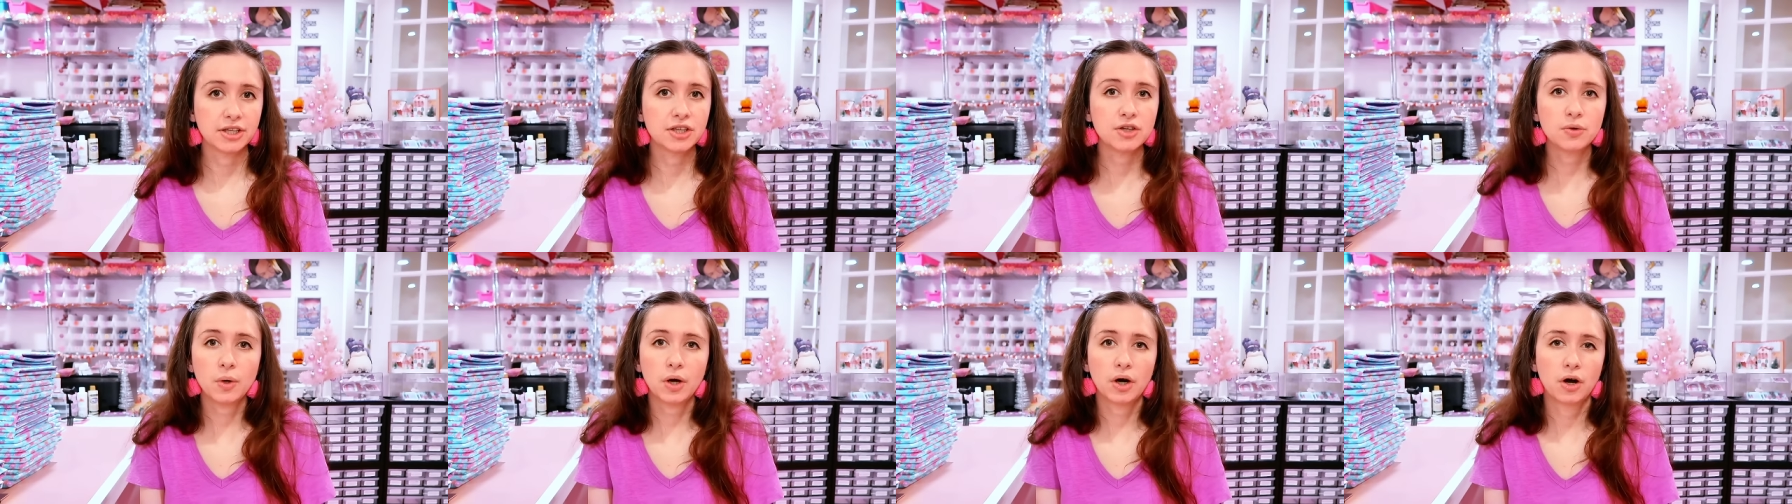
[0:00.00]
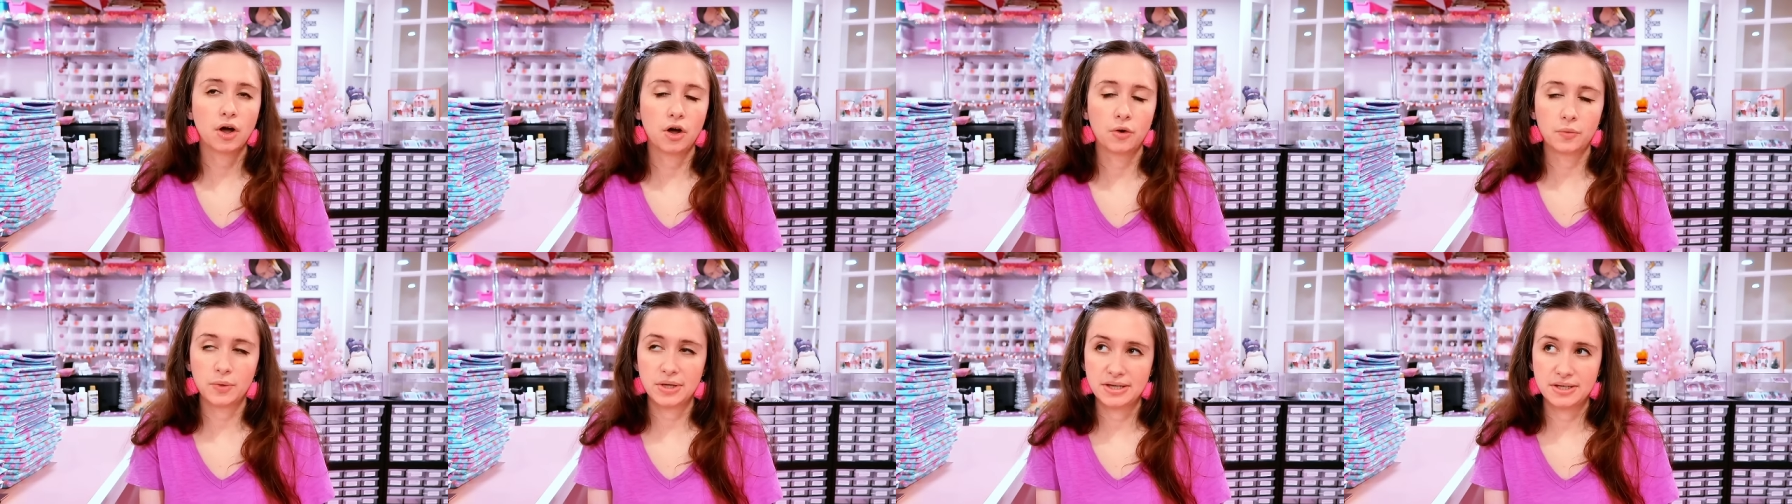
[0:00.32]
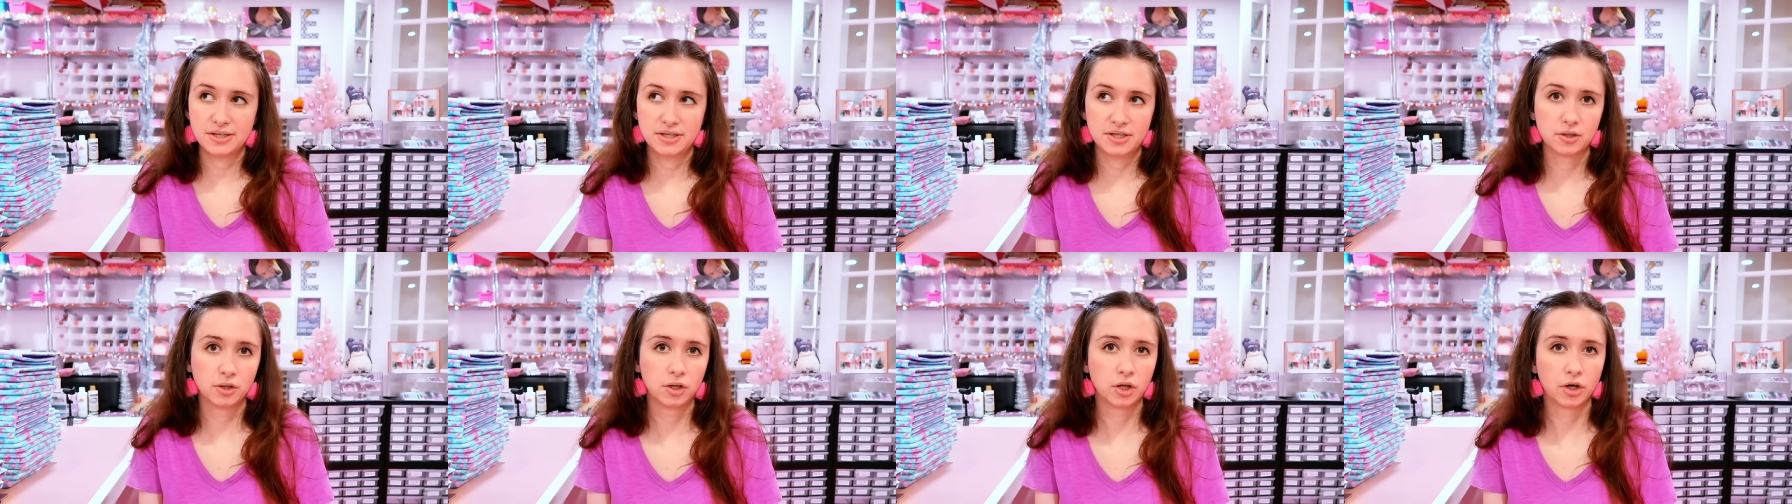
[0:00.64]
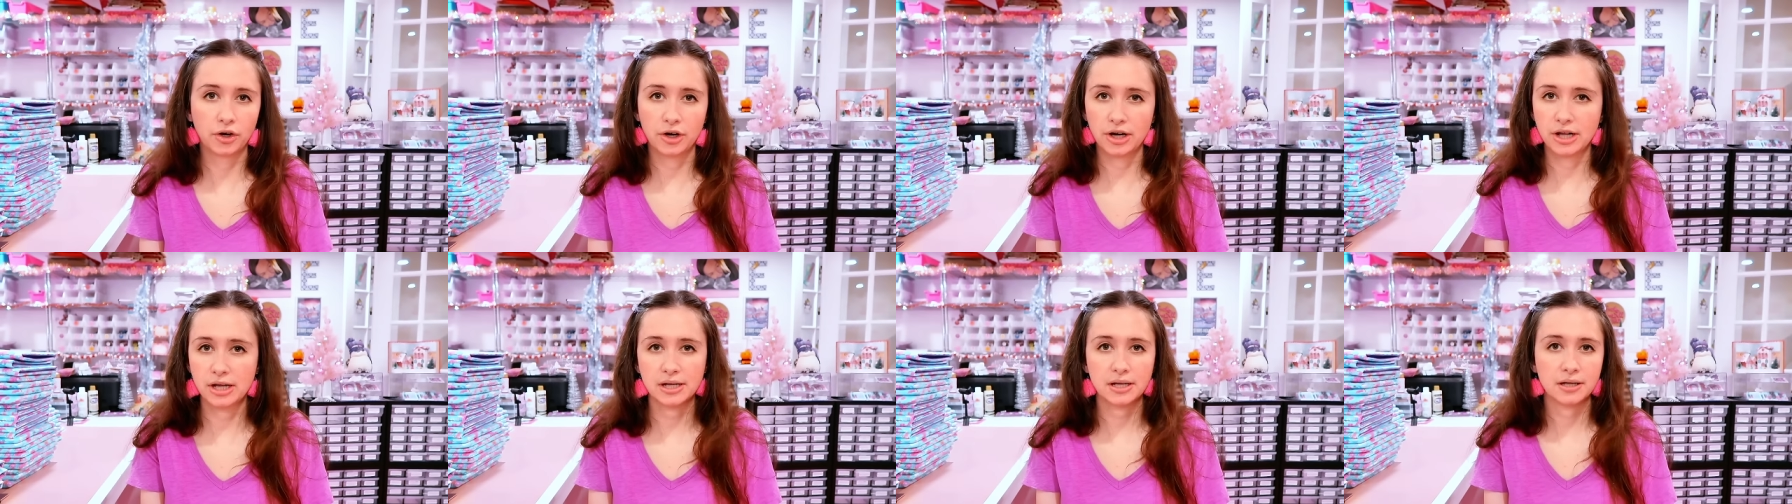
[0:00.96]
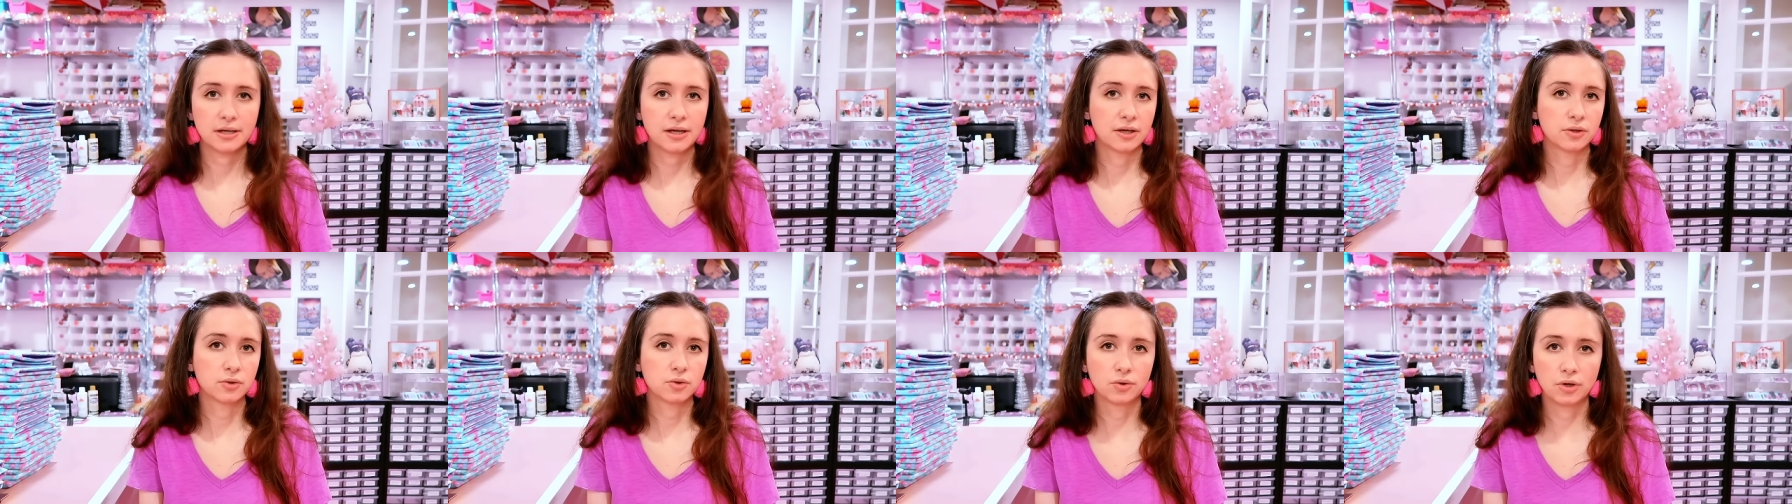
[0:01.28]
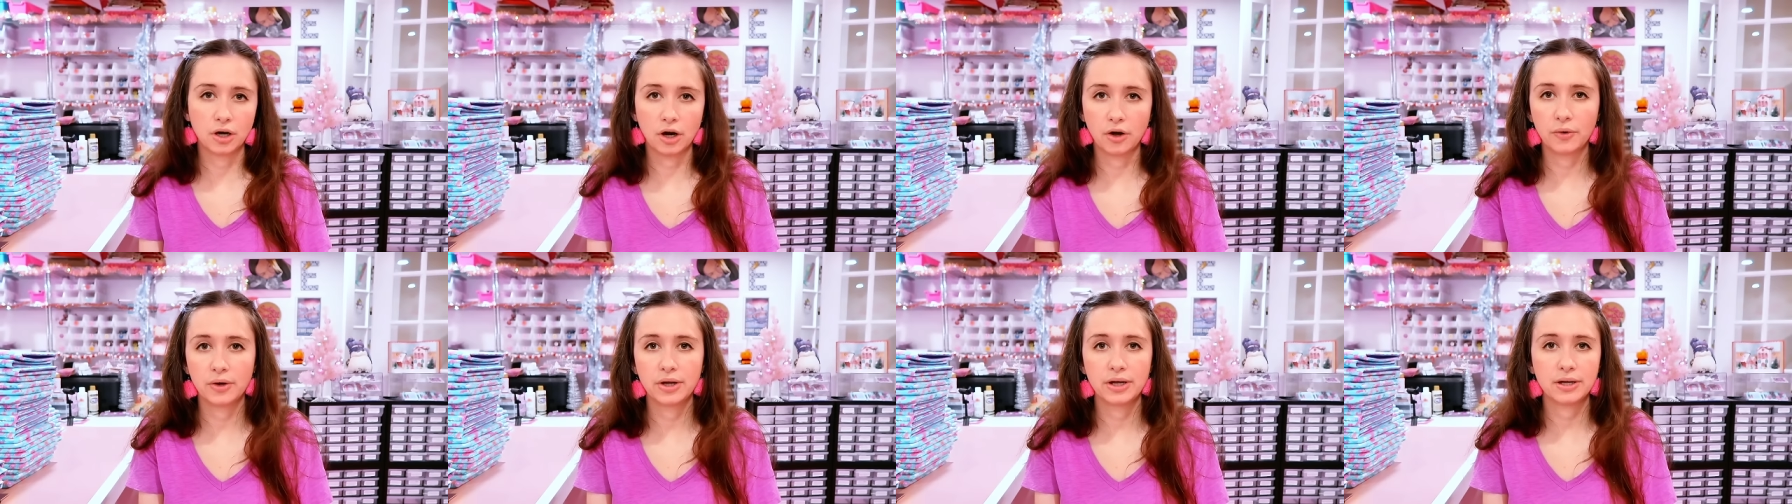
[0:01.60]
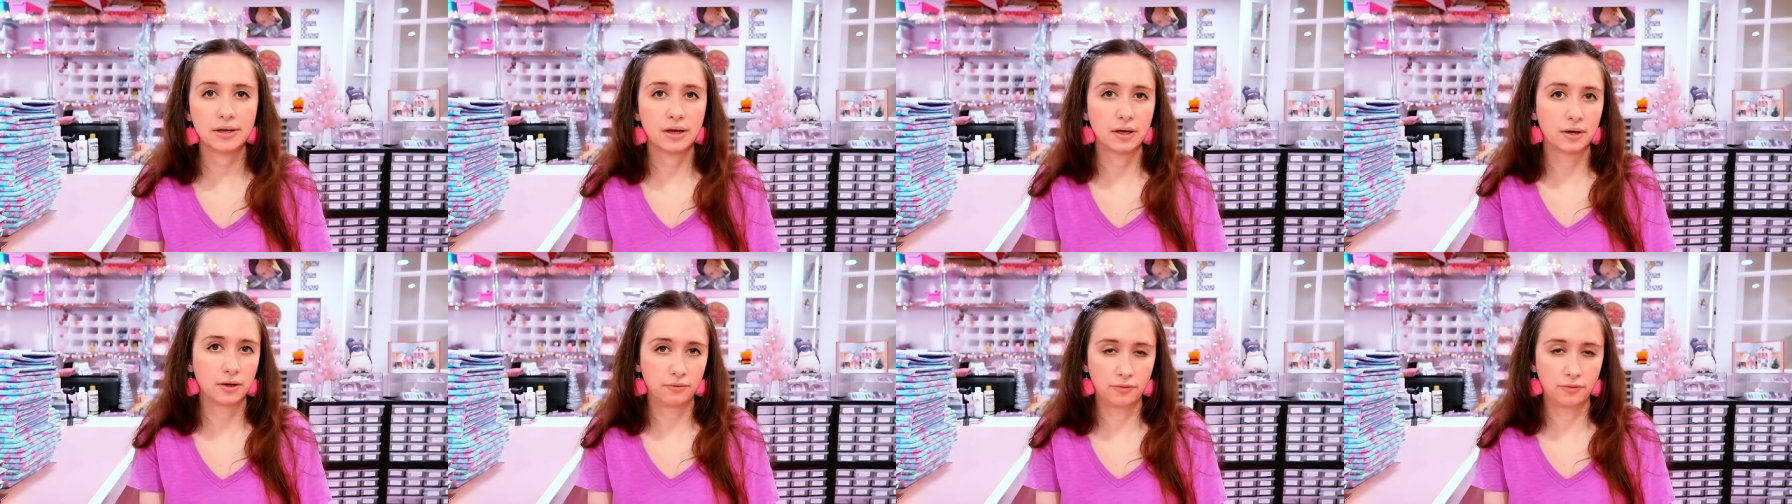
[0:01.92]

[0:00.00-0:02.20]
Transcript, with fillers: Like you are always learning and growing